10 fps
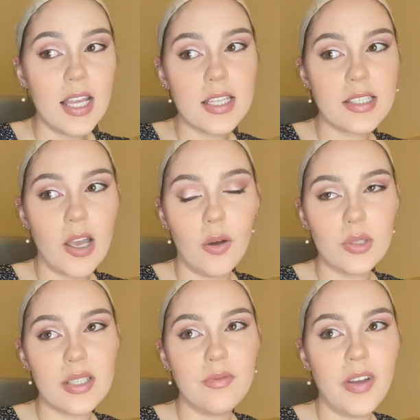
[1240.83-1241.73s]
sell
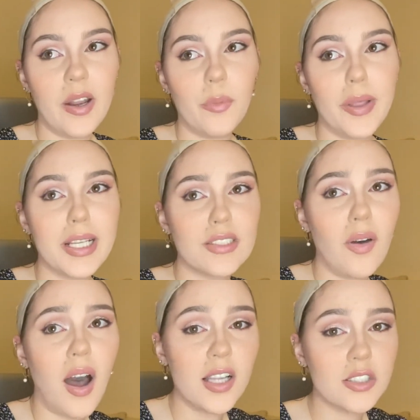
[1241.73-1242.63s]
synthetic wigs for
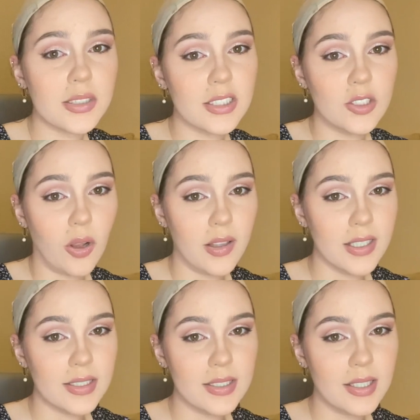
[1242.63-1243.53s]
hundreds of
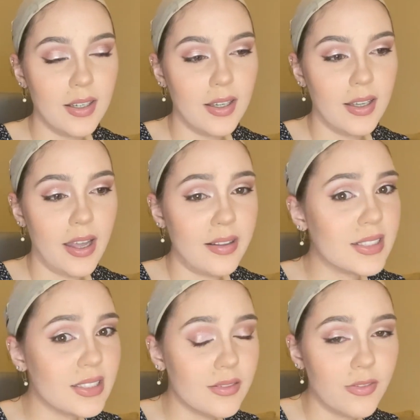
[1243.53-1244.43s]
dollars and they're
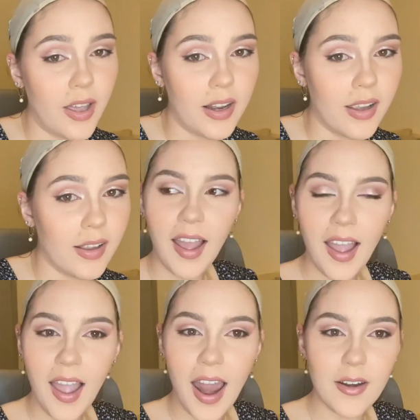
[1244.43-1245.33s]
synthetic,
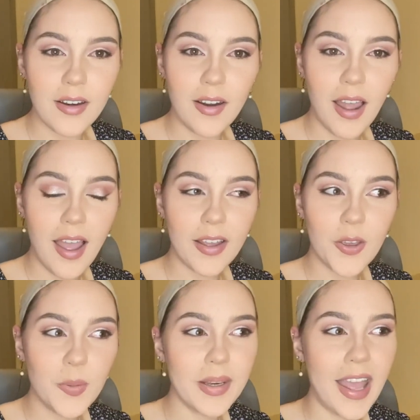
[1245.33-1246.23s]
and
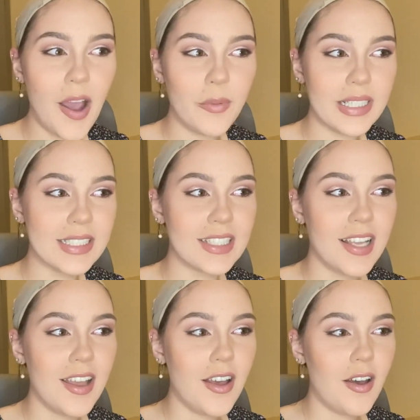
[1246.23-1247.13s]
human hair wigs
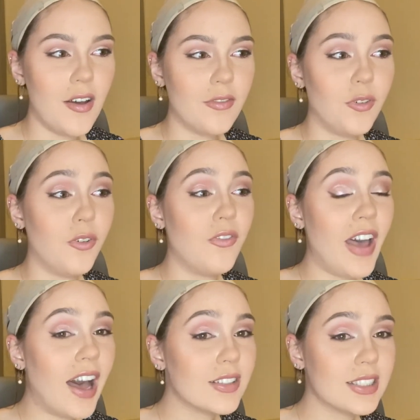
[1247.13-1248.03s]
for
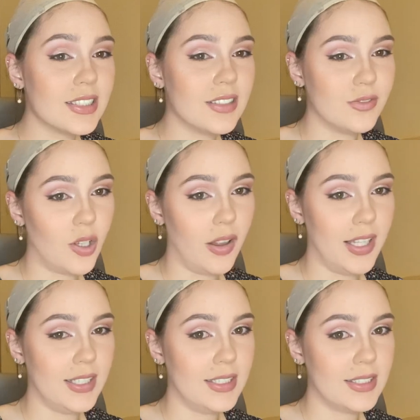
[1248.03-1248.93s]
thousands of
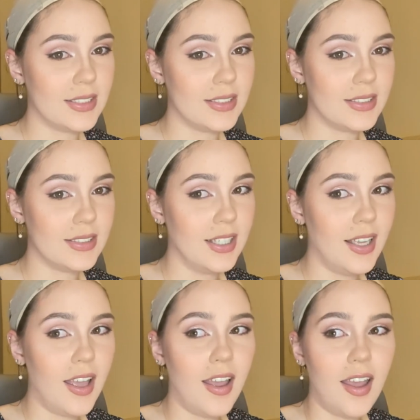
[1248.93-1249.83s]
dollars
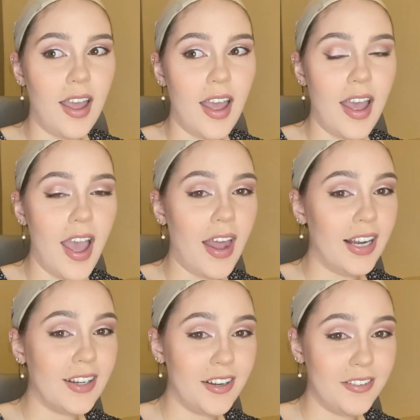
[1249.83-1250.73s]
and
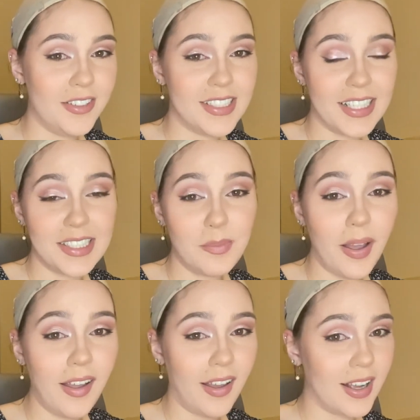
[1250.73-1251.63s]
I got it for 60
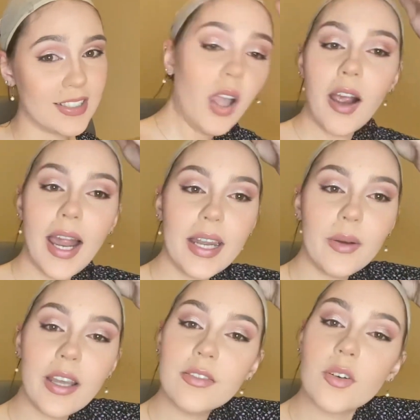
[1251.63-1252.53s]
bucks. All right,
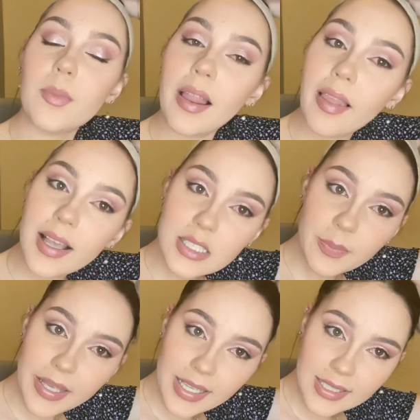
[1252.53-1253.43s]
anyway, for my last
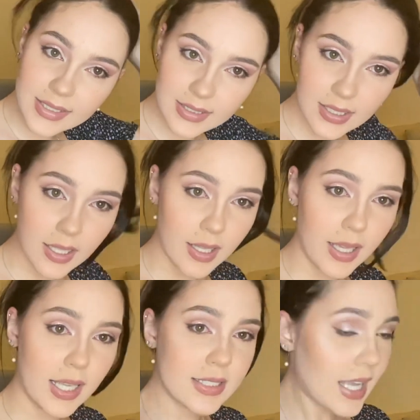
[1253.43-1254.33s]
piece, it's